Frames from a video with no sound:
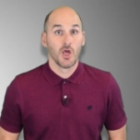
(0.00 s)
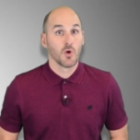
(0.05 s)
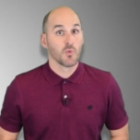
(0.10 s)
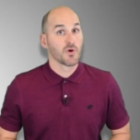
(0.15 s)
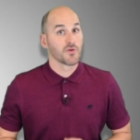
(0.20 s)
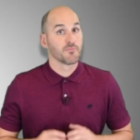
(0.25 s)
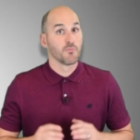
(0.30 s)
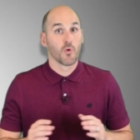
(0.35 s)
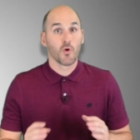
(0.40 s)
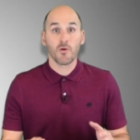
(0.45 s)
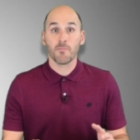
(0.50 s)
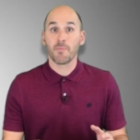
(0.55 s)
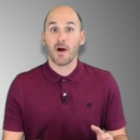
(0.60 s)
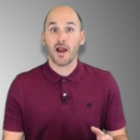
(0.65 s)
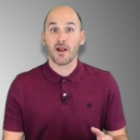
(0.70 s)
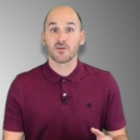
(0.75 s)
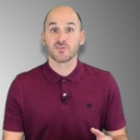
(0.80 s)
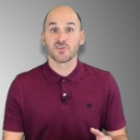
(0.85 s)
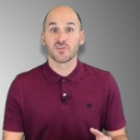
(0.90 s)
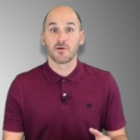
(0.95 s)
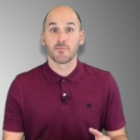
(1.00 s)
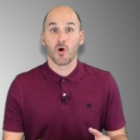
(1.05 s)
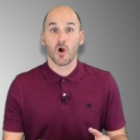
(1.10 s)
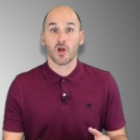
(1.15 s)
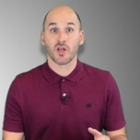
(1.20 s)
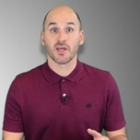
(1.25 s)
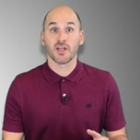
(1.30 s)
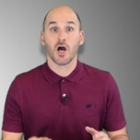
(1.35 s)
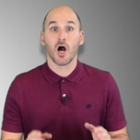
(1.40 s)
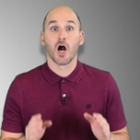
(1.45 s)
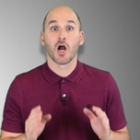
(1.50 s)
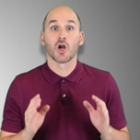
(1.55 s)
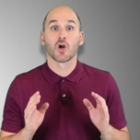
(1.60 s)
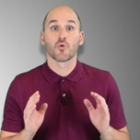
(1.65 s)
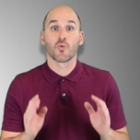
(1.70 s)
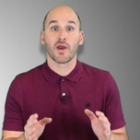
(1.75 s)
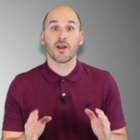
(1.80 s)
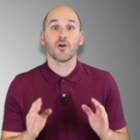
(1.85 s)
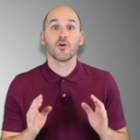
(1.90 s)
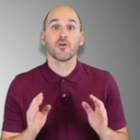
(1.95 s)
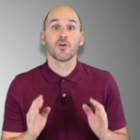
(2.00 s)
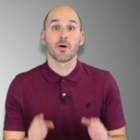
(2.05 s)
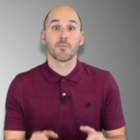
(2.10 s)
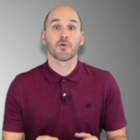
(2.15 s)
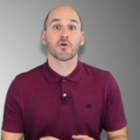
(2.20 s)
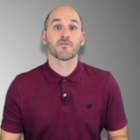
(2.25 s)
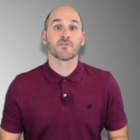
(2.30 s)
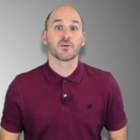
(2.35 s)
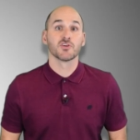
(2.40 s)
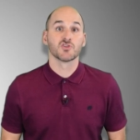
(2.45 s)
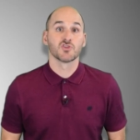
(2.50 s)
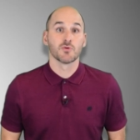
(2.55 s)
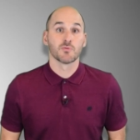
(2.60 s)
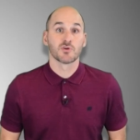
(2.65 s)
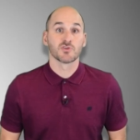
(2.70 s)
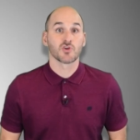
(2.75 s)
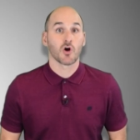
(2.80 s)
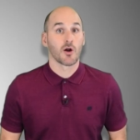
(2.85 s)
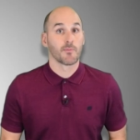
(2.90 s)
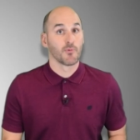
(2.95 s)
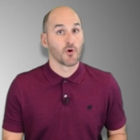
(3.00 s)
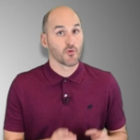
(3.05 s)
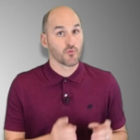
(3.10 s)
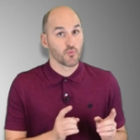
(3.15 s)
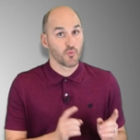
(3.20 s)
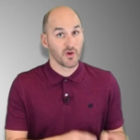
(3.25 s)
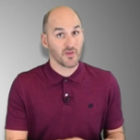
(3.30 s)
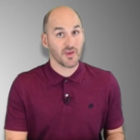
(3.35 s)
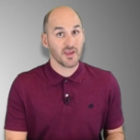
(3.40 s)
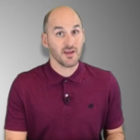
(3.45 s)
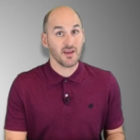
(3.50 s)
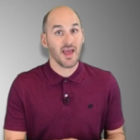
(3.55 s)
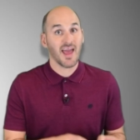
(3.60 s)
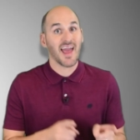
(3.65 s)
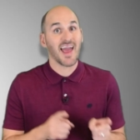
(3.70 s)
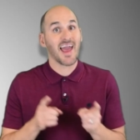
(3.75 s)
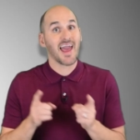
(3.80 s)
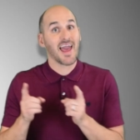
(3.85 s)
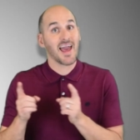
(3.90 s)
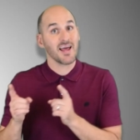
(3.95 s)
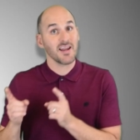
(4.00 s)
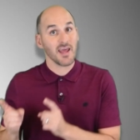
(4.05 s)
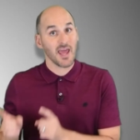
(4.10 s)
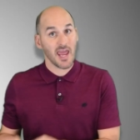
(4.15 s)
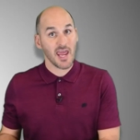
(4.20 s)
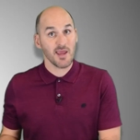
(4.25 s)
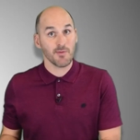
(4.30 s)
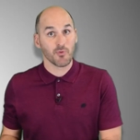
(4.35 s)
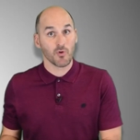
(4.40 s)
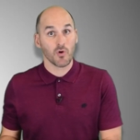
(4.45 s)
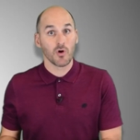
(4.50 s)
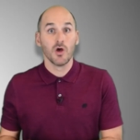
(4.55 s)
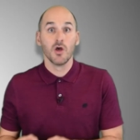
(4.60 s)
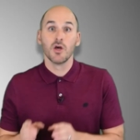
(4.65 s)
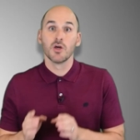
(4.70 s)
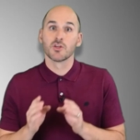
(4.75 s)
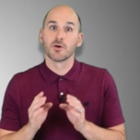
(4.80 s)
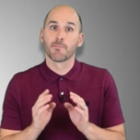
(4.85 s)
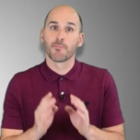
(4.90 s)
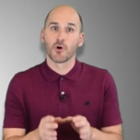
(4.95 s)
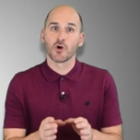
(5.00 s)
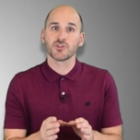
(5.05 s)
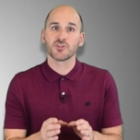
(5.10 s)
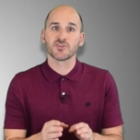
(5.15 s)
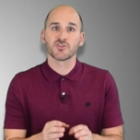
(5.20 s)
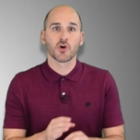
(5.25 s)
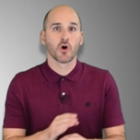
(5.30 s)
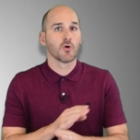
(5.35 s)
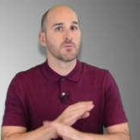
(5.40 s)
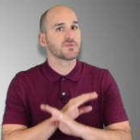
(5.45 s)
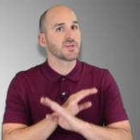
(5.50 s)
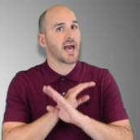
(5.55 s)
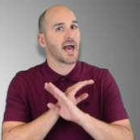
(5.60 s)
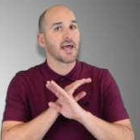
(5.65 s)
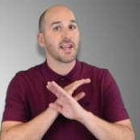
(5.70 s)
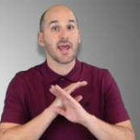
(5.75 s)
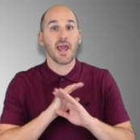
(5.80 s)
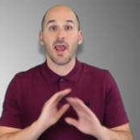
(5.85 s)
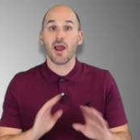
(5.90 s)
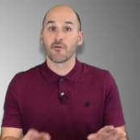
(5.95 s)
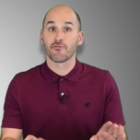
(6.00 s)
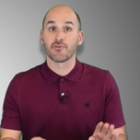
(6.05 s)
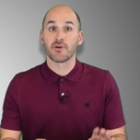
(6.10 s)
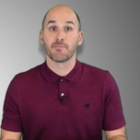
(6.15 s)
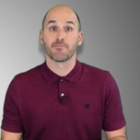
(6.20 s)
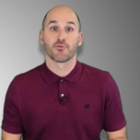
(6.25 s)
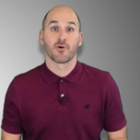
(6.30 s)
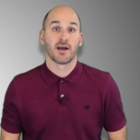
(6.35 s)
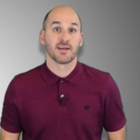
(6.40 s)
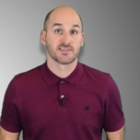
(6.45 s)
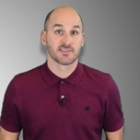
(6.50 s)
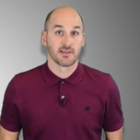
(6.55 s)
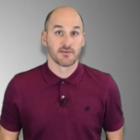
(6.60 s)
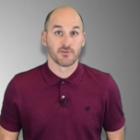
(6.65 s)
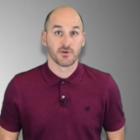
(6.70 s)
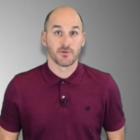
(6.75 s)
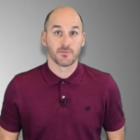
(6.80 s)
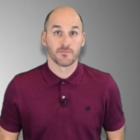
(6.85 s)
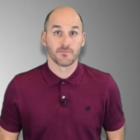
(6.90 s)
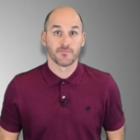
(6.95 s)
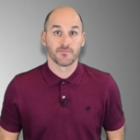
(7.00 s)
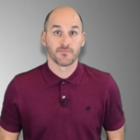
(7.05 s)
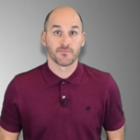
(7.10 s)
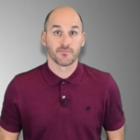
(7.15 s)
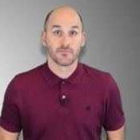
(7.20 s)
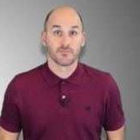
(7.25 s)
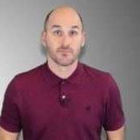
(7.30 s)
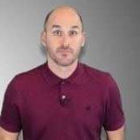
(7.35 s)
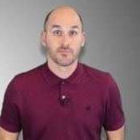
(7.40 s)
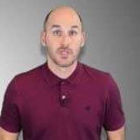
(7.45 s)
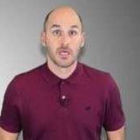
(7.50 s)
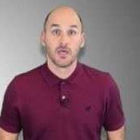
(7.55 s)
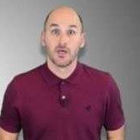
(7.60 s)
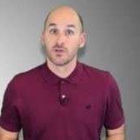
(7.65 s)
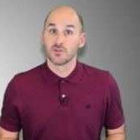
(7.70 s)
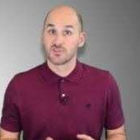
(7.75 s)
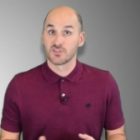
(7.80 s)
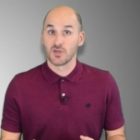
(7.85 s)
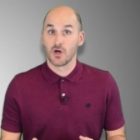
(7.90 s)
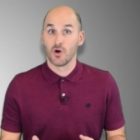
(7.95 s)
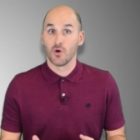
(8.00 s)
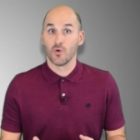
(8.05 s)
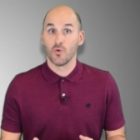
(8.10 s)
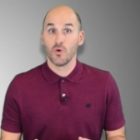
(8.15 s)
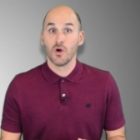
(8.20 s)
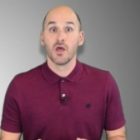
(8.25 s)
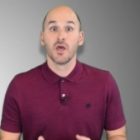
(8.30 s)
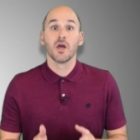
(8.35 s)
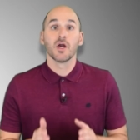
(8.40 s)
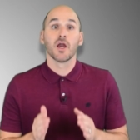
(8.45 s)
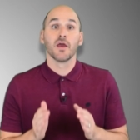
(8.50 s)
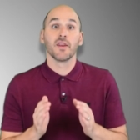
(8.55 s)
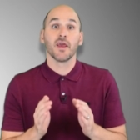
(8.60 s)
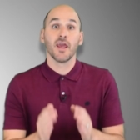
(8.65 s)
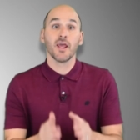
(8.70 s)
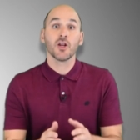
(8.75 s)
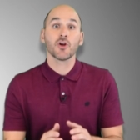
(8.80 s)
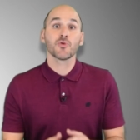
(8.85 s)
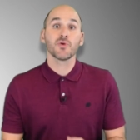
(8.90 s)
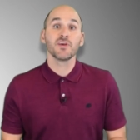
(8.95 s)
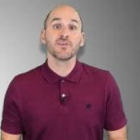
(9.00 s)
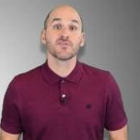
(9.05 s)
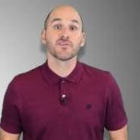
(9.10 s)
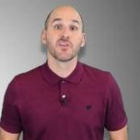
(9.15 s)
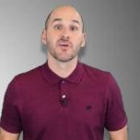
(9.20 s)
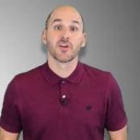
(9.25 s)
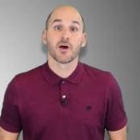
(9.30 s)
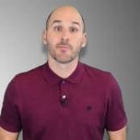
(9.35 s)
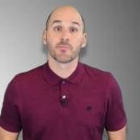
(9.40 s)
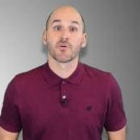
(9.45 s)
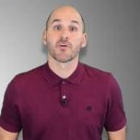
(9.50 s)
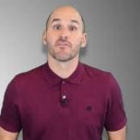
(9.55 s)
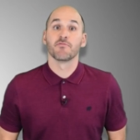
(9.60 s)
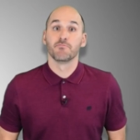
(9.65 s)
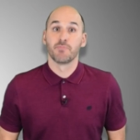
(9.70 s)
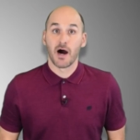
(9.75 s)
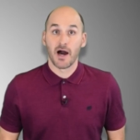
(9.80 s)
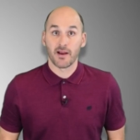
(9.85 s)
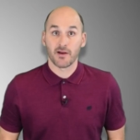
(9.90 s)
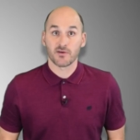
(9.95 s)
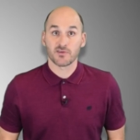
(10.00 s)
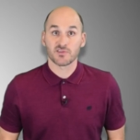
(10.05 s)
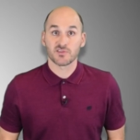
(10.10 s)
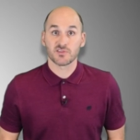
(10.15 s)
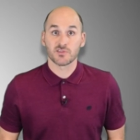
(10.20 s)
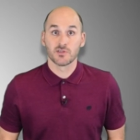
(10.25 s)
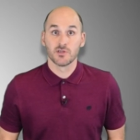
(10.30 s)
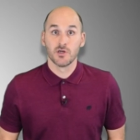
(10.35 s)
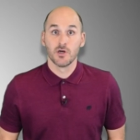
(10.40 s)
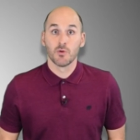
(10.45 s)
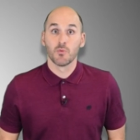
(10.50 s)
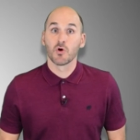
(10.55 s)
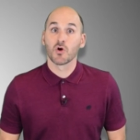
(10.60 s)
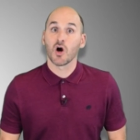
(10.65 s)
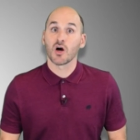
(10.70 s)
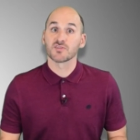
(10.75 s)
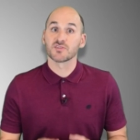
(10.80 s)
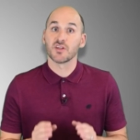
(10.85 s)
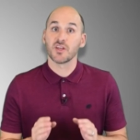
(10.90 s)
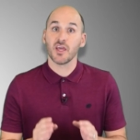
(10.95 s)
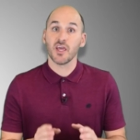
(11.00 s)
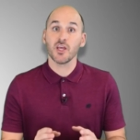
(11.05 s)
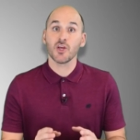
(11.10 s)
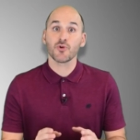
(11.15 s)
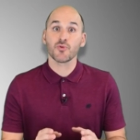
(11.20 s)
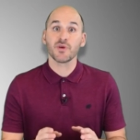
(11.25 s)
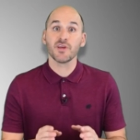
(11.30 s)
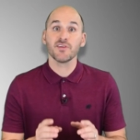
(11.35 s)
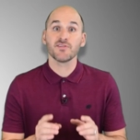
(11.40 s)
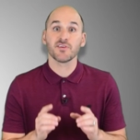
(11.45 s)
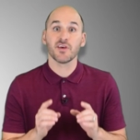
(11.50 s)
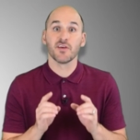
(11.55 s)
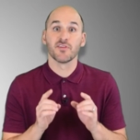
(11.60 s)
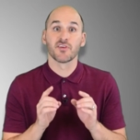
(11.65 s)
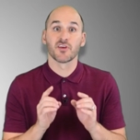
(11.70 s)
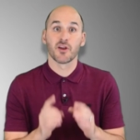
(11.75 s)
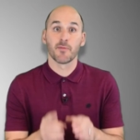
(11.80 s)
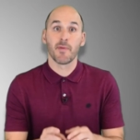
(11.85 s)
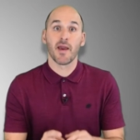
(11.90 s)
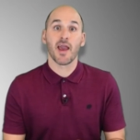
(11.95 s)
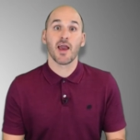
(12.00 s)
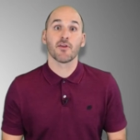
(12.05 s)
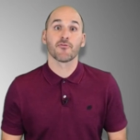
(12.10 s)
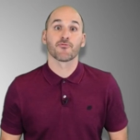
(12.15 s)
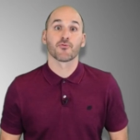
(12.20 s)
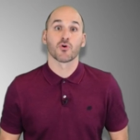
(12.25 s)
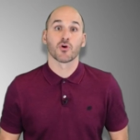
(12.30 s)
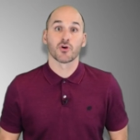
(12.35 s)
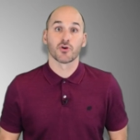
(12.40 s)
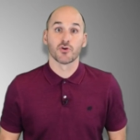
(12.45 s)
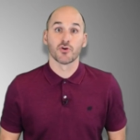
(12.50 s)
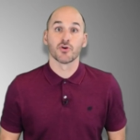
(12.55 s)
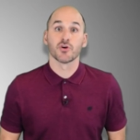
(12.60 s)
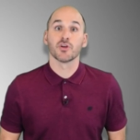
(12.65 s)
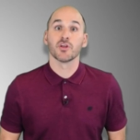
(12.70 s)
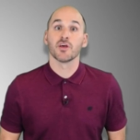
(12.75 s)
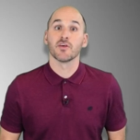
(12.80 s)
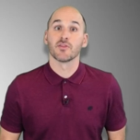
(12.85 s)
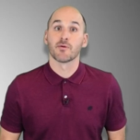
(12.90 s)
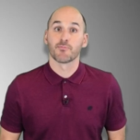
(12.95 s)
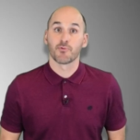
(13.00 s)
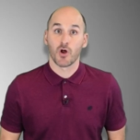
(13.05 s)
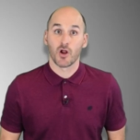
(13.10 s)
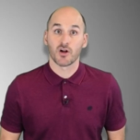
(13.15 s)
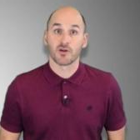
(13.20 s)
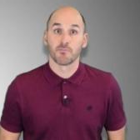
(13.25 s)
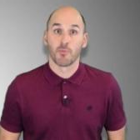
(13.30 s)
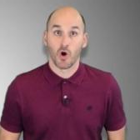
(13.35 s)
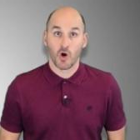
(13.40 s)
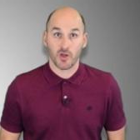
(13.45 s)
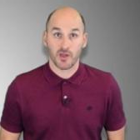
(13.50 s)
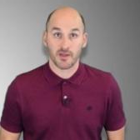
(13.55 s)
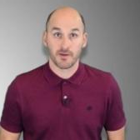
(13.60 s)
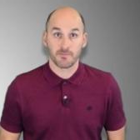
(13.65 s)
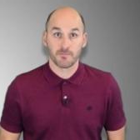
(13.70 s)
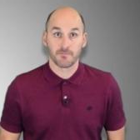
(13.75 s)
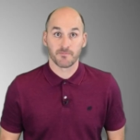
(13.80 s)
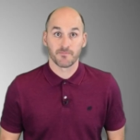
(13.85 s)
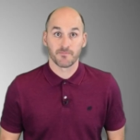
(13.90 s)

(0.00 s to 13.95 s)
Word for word: With more buyers in the market, a greater number of consumers are both willing and able to purchase homes at every price level. So, an increase in the number of buyers will cause an increase in the demand for a good in the product market.